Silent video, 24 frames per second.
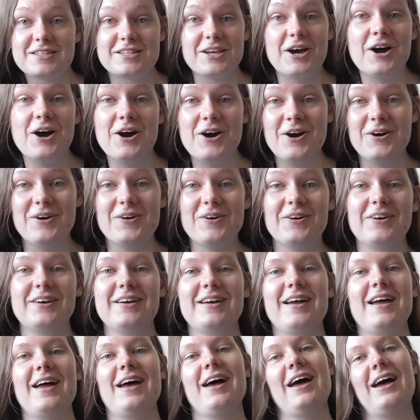So
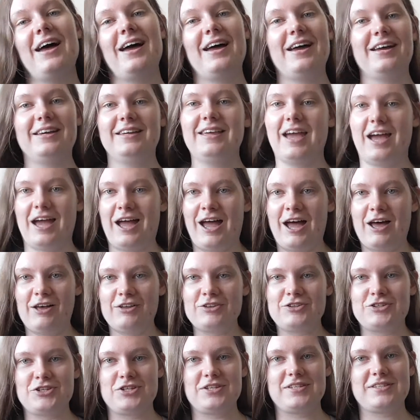uh, yeah,
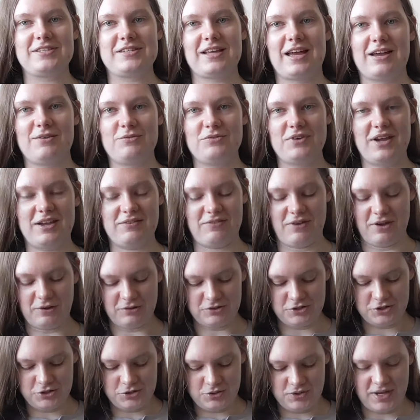I'll just, I, if I
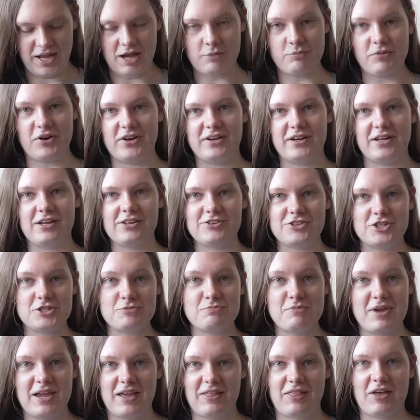do get a button, I'll just
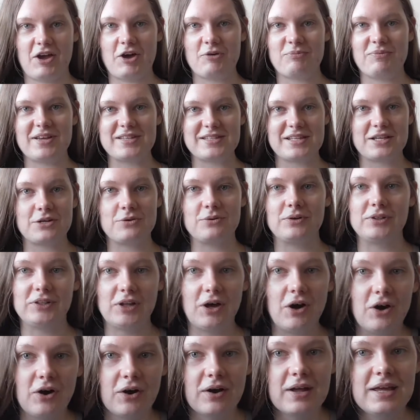make that up as I go
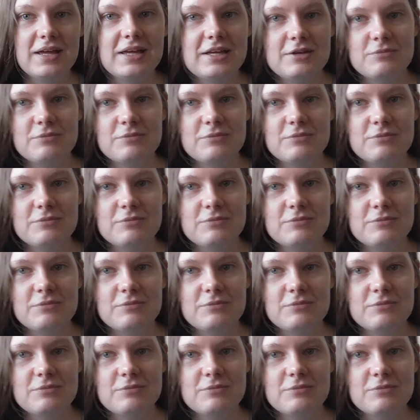along.